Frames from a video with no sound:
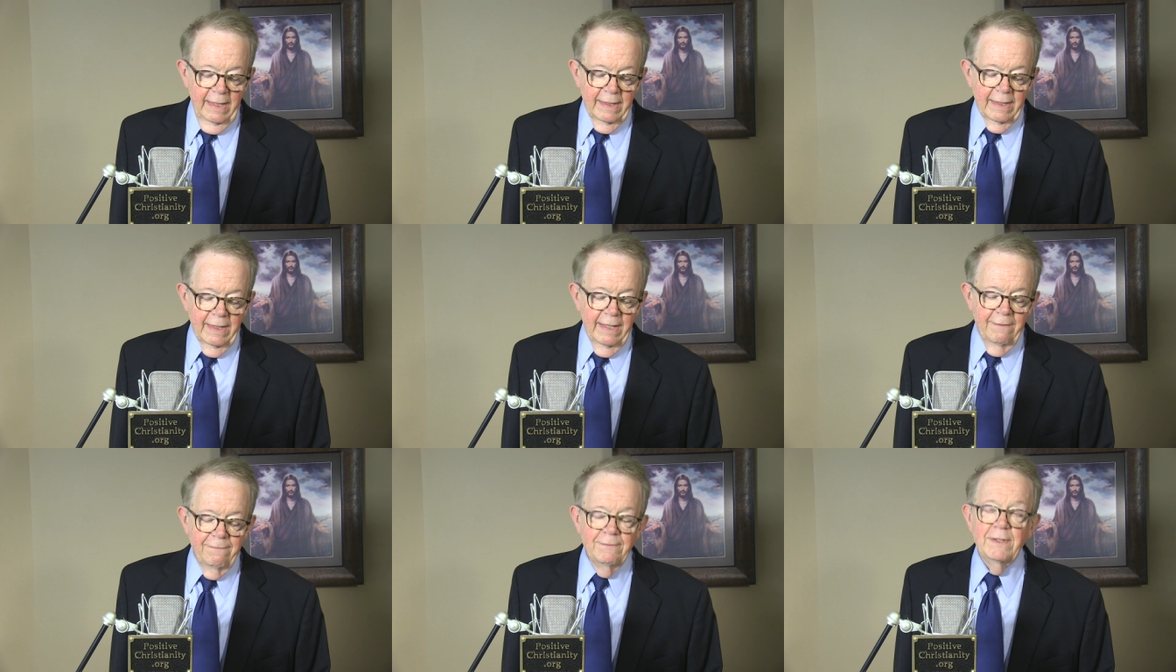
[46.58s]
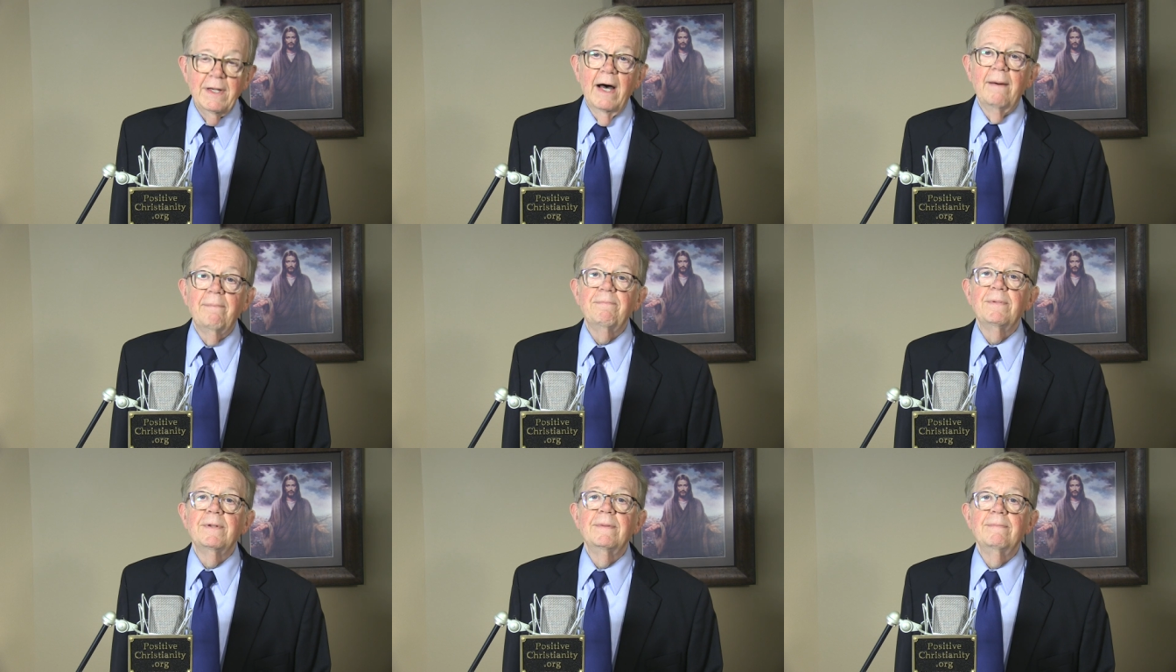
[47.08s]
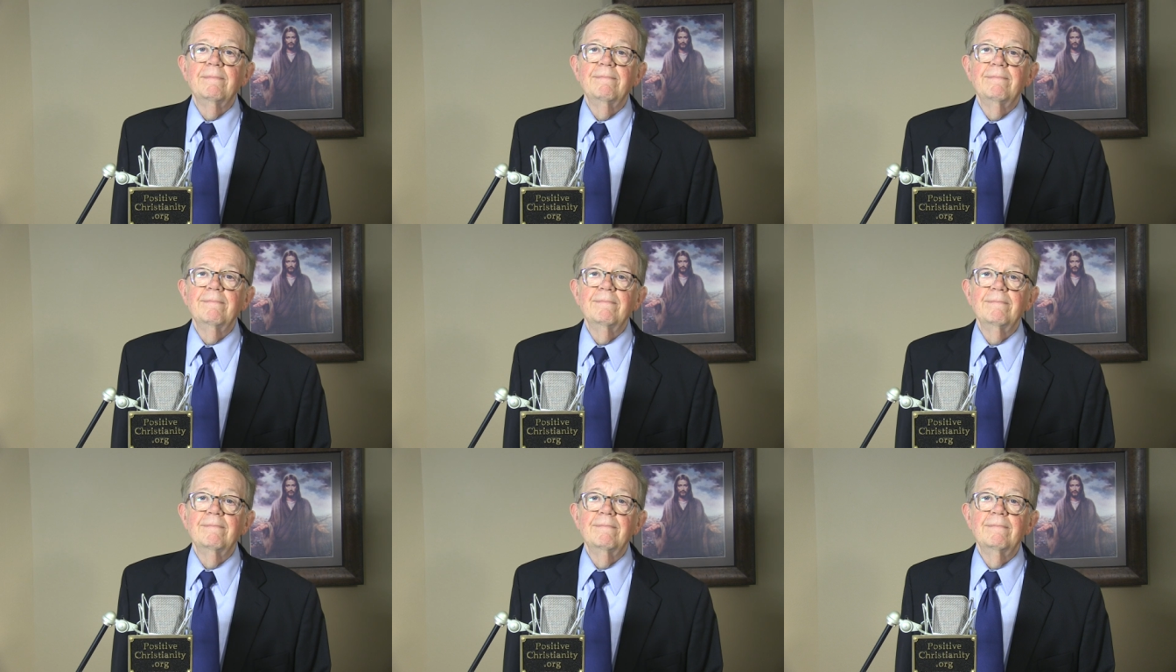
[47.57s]
lift up
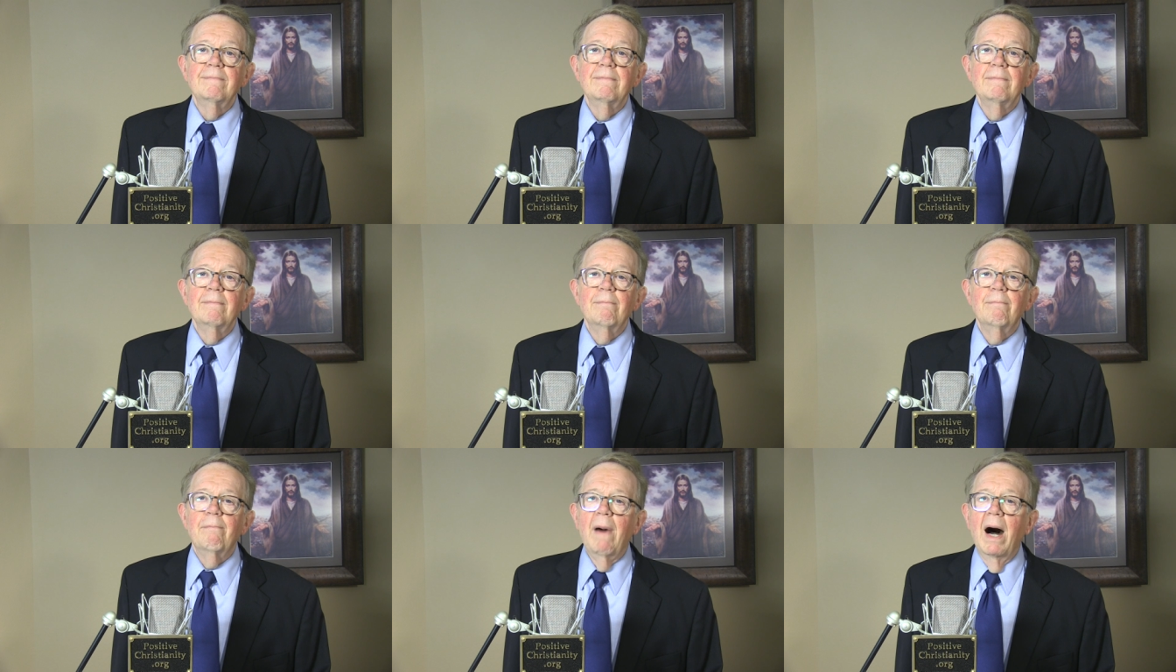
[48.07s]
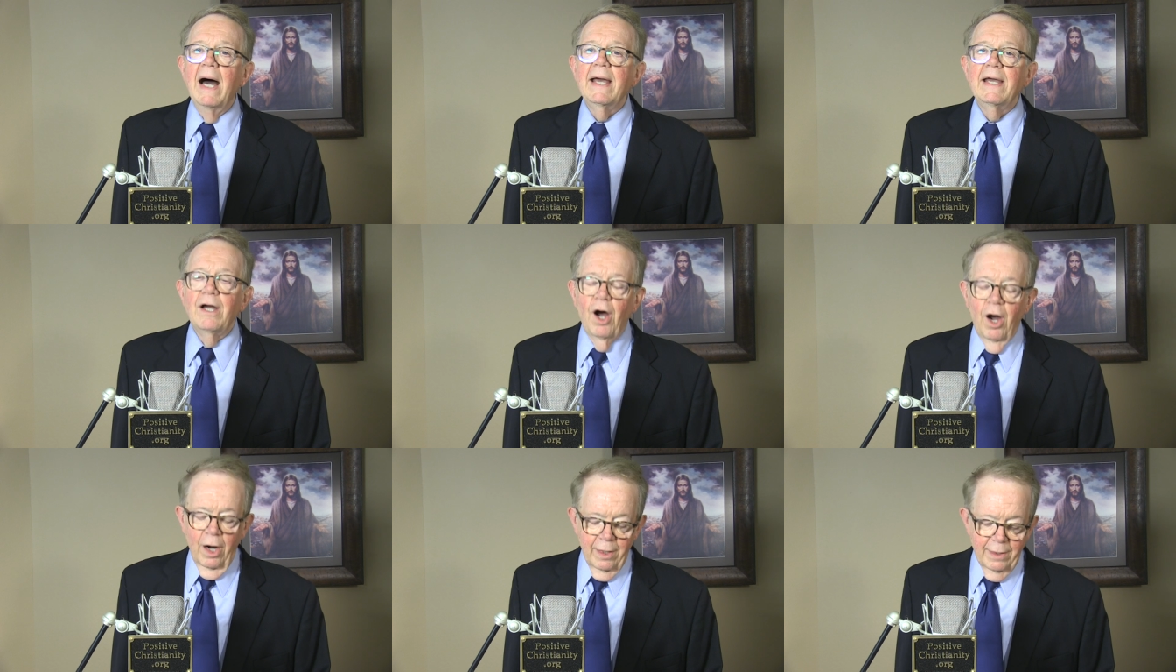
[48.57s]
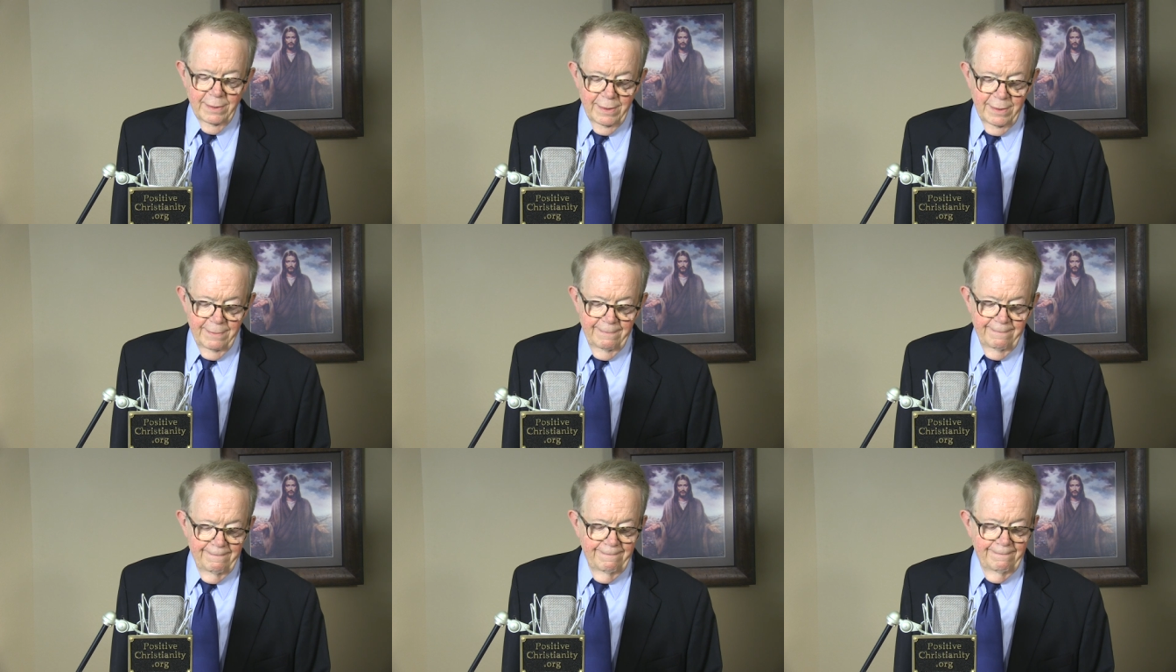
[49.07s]
my heart